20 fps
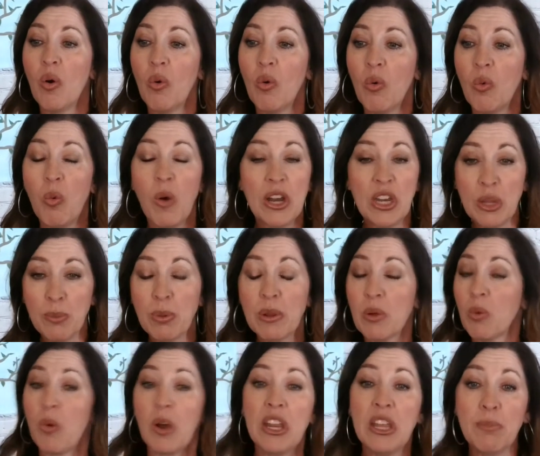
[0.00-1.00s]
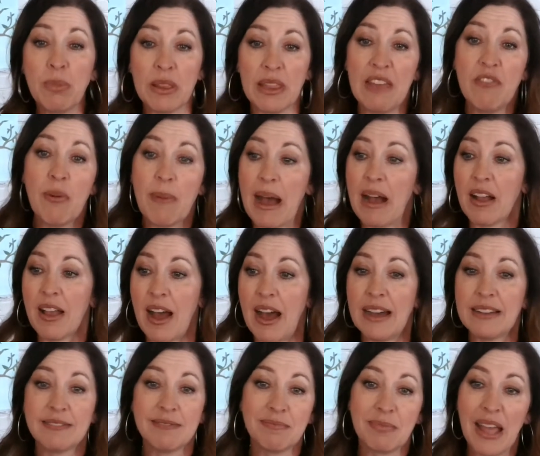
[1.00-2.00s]
What do you believe about
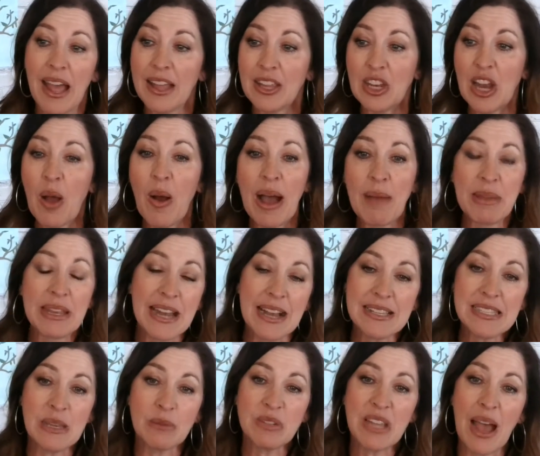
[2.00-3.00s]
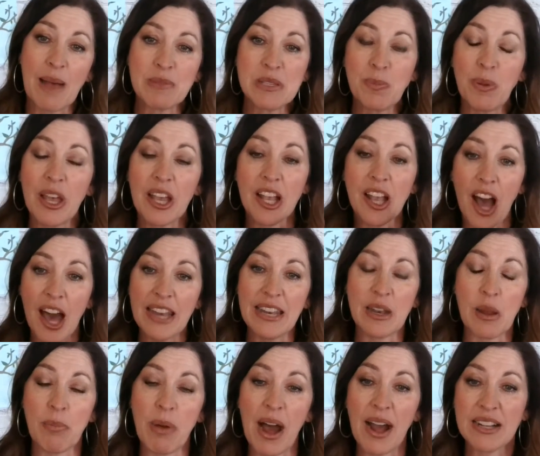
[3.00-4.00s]
God? You know, I mean, I sometimes put God
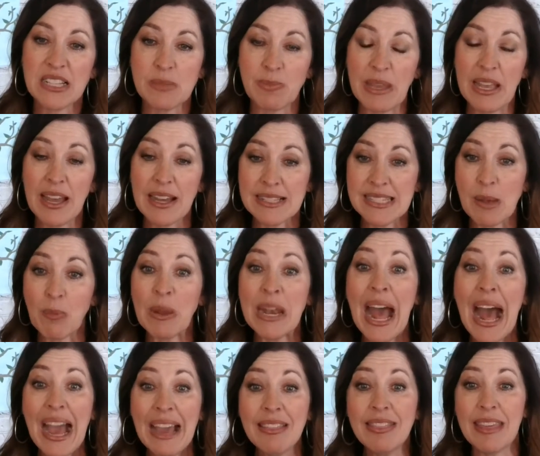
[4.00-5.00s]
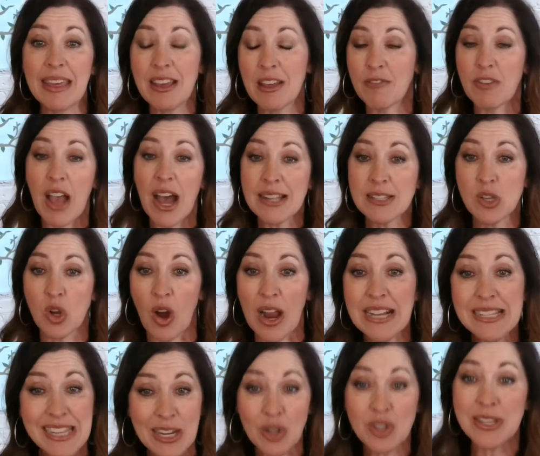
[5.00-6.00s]
in a box because when I think of God's
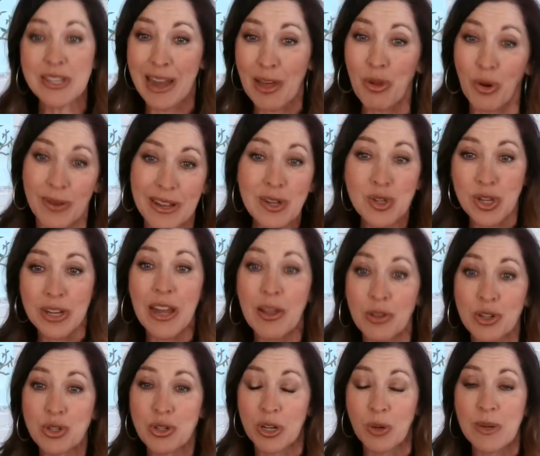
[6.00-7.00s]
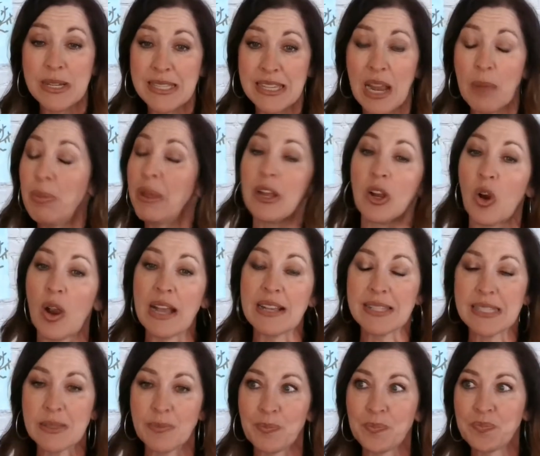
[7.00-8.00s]
grace, here's another true reason I pick
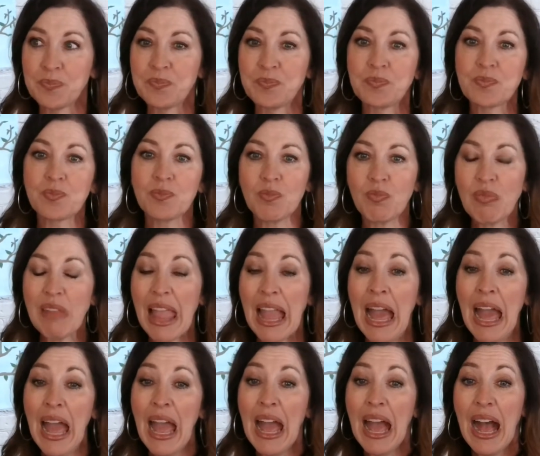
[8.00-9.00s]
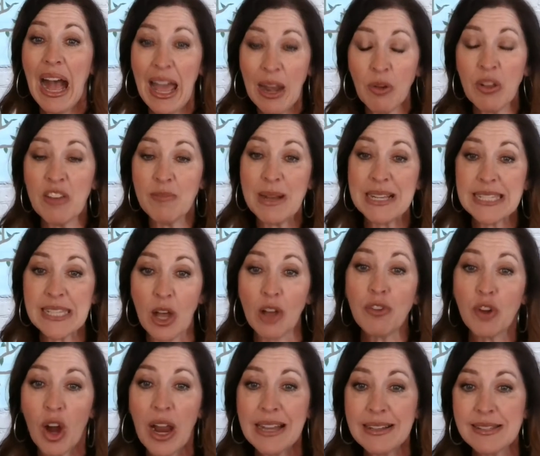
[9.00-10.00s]
grace. I don't give
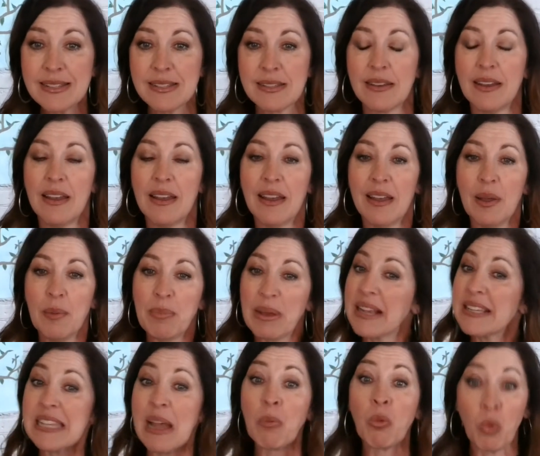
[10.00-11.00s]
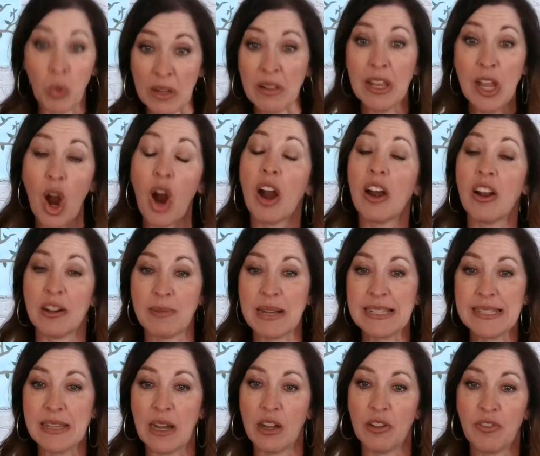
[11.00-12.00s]
myself grace because I'm really hard on
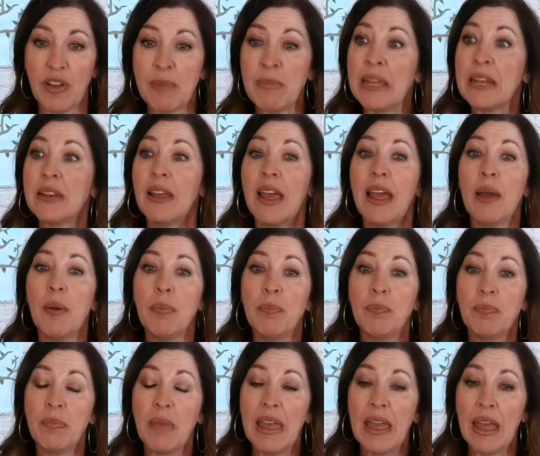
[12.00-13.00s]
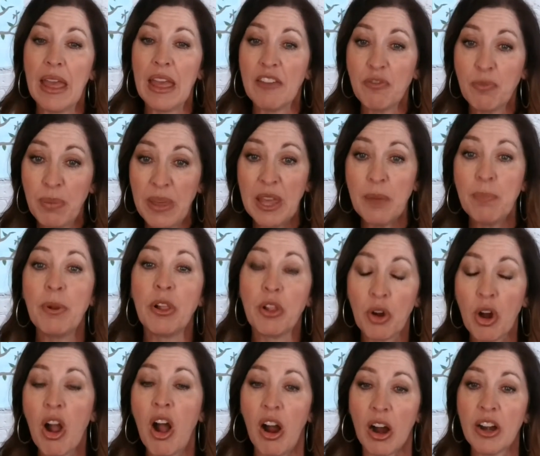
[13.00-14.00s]
myself. I mean, if people
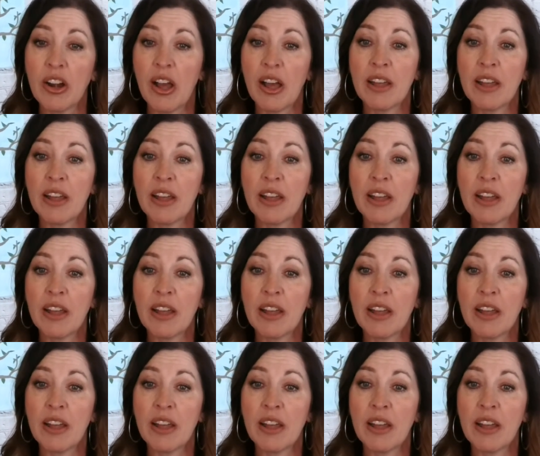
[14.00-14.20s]
are hard